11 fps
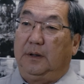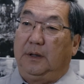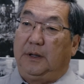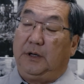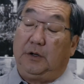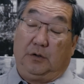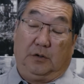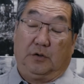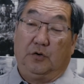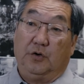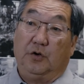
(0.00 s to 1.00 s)
he
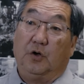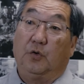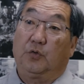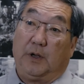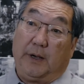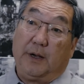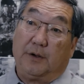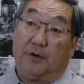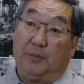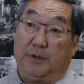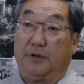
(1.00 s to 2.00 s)
couldn't own
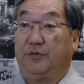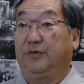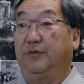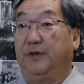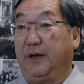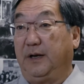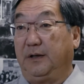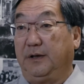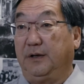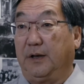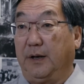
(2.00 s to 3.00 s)
land because of the
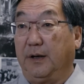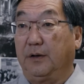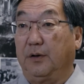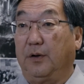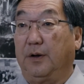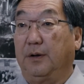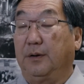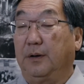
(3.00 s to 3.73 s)
alien land law.